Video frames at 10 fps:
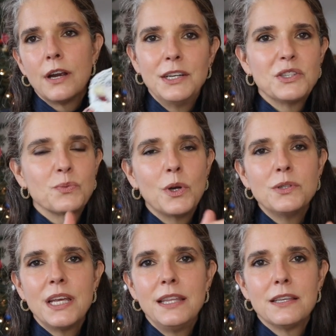I just
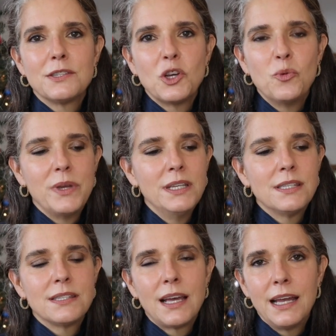rotate the soap
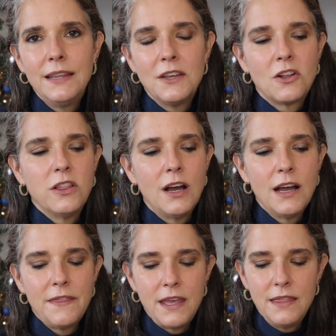inside the
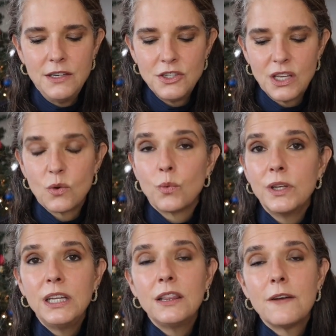cloth and then just get a
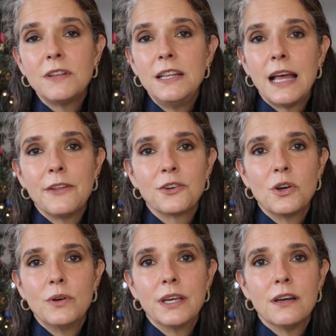really lovely lather
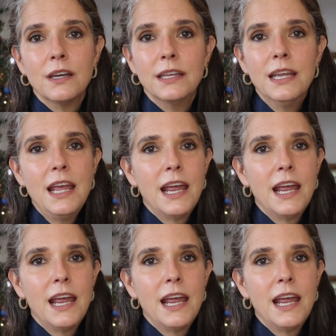going on